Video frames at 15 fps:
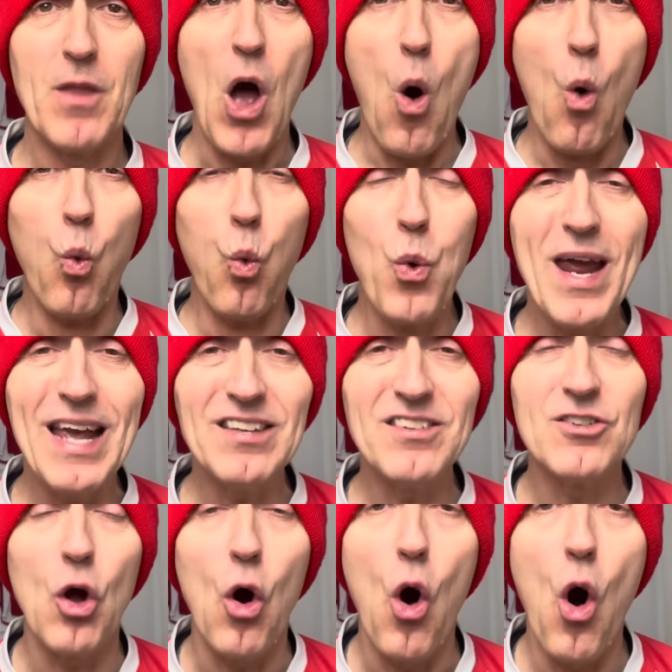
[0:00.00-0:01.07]
A
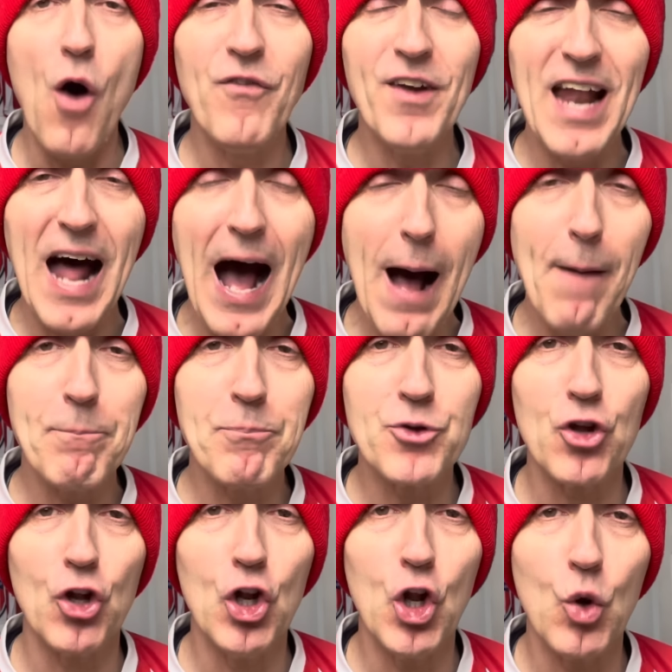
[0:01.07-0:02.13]
waste of an
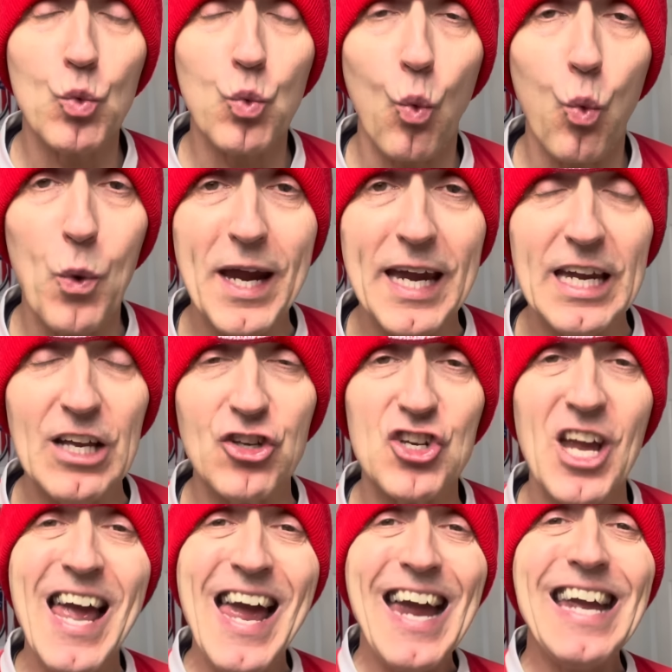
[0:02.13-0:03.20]
absolute
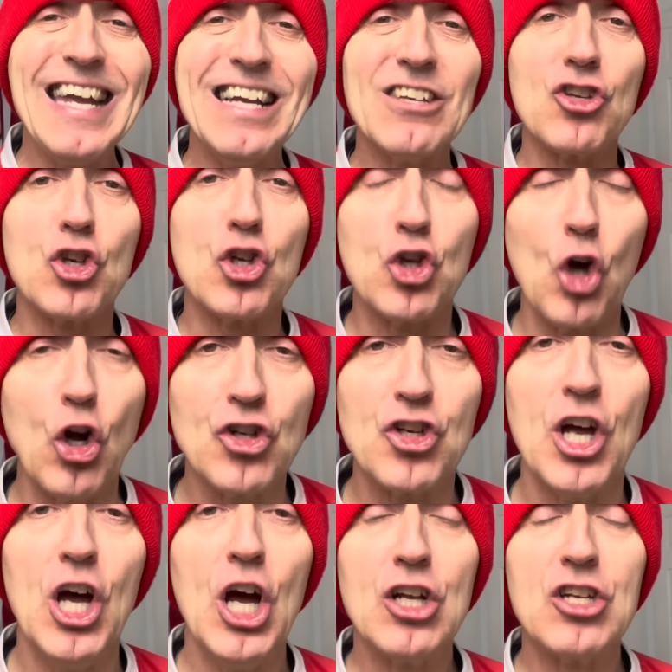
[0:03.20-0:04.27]
wage. He has got
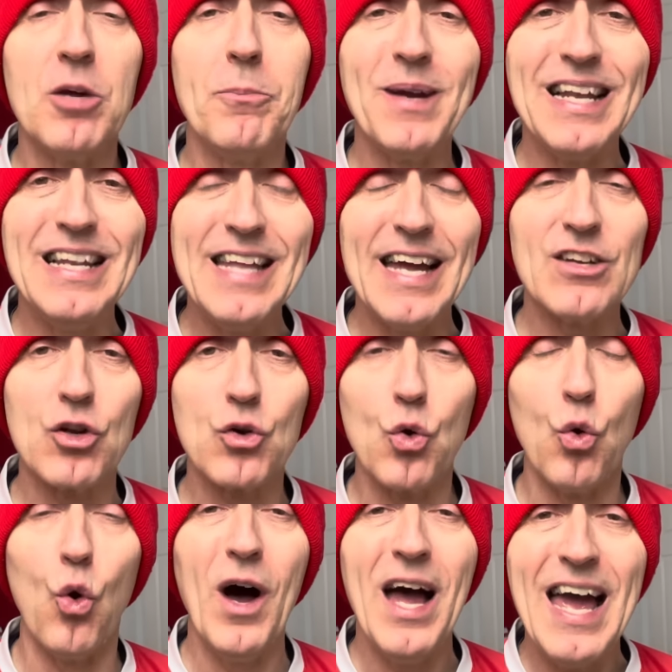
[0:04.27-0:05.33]
to be let
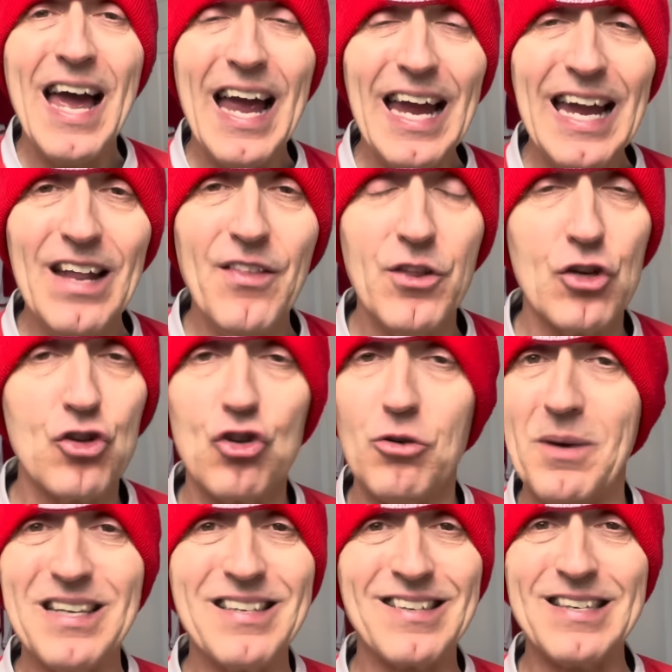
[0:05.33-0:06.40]
go in the
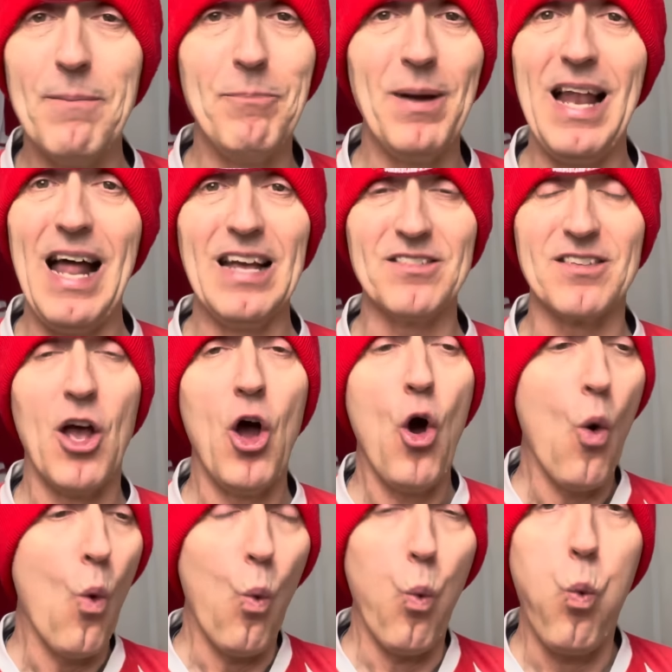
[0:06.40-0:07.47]
summer. Simple as.
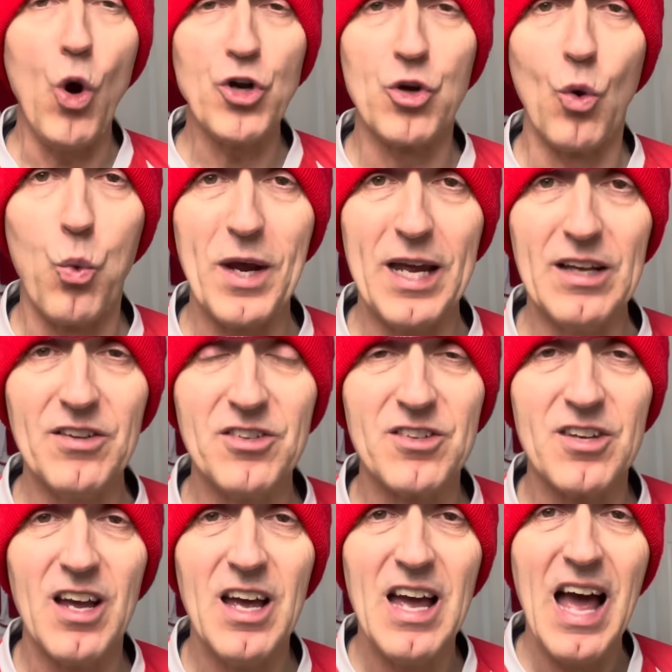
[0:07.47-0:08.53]
What a
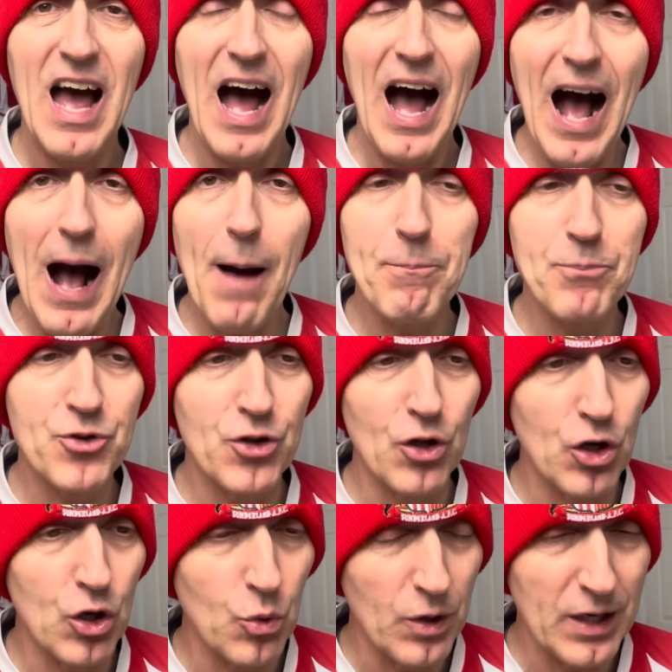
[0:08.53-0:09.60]
waste.
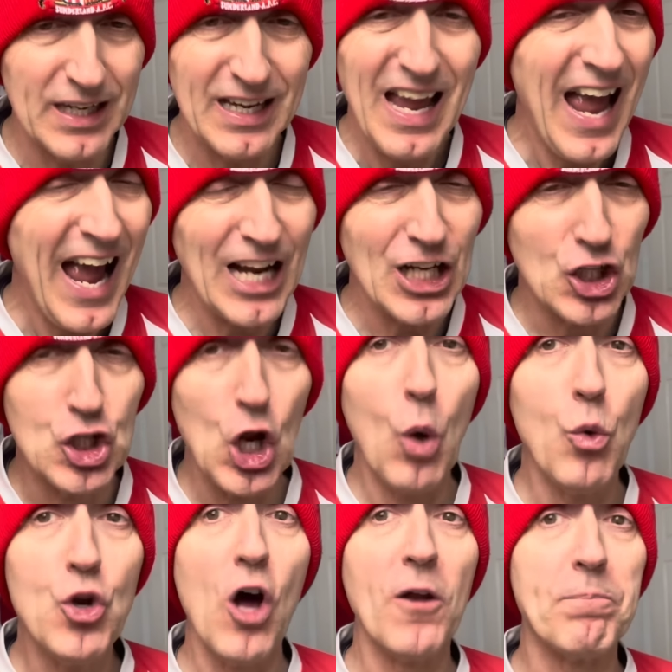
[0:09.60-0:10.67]
Absolutely. And
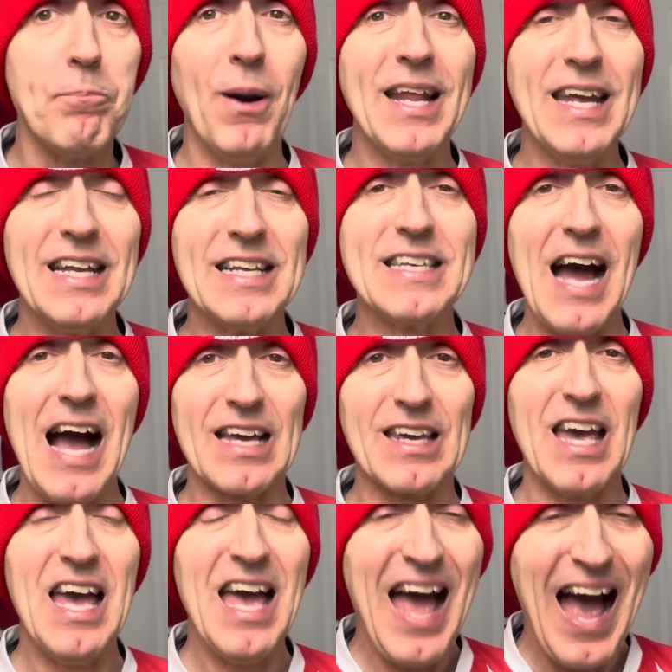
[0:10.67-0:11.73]
do not play
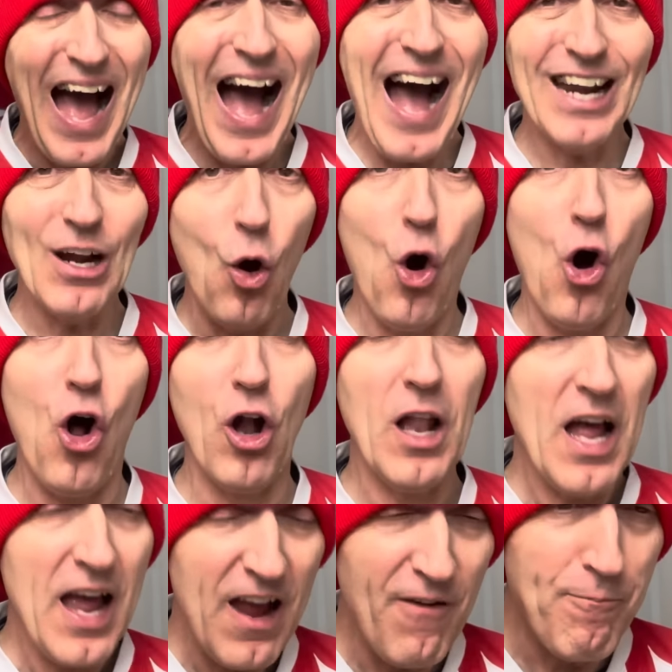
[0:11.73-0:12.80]
Dack at all.
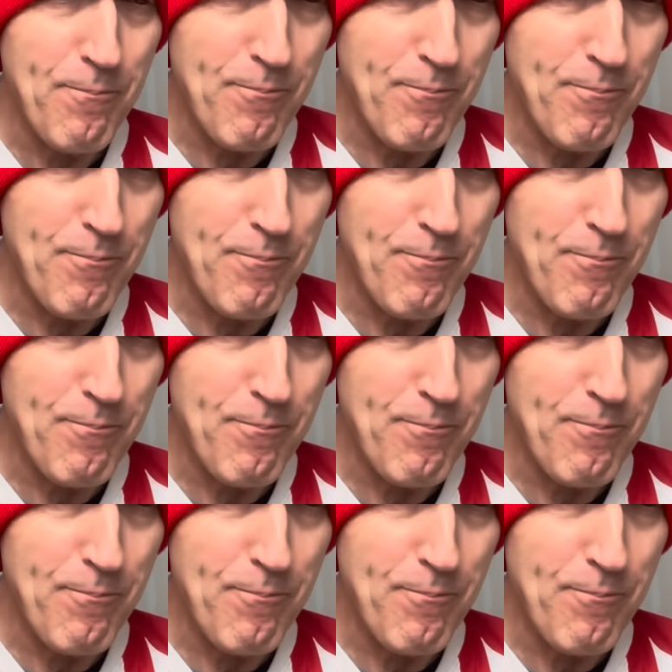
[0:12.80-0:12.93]
If